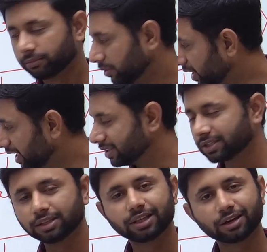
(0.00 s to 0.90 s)
days
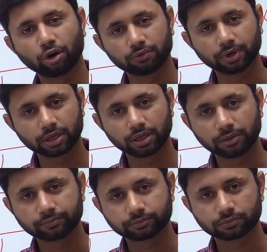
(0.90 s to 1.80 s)
they are not working.
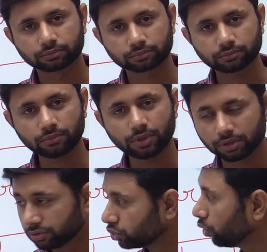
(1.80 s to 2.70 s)

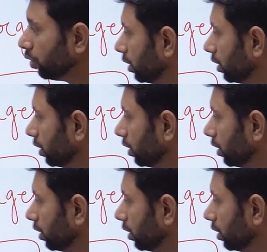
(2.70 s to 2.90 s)
So